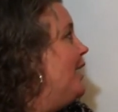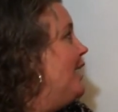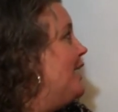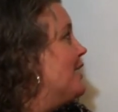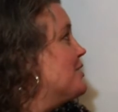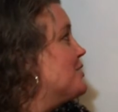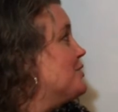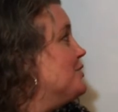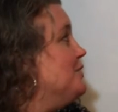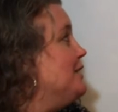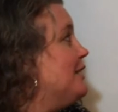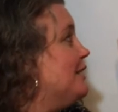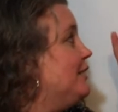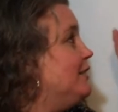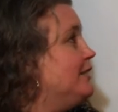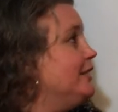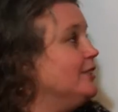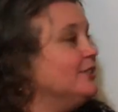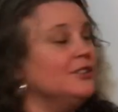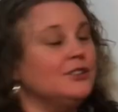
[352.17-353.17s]
actually
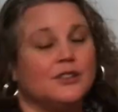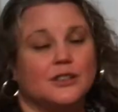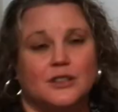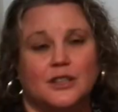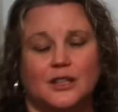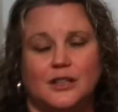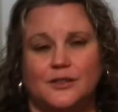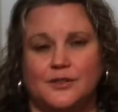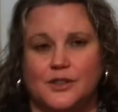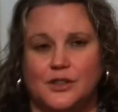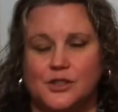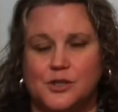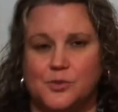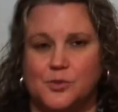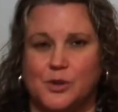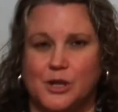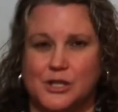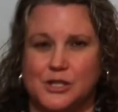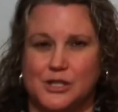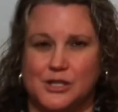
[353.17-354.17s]
cleared a lot of their
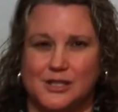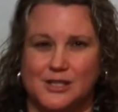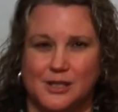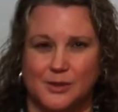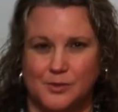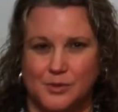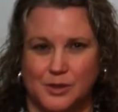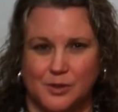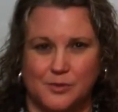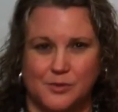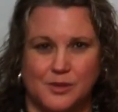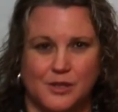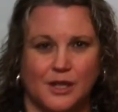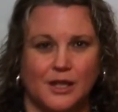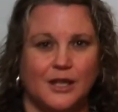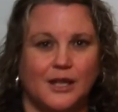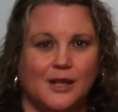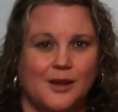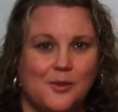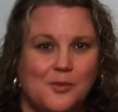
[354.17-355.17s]
depression symptoms
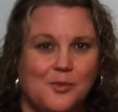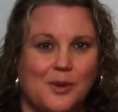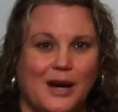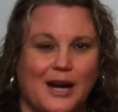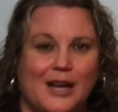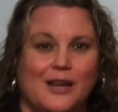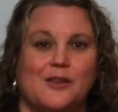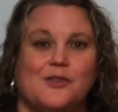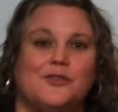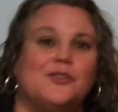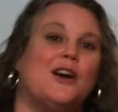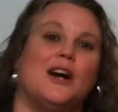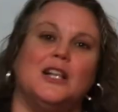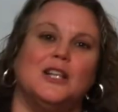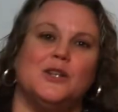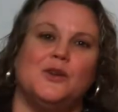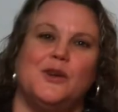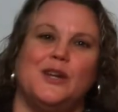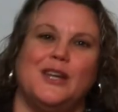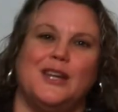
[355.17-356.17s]
by
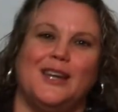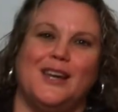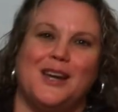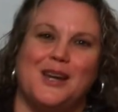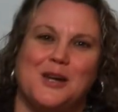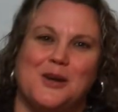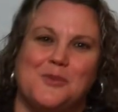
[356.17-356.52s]
following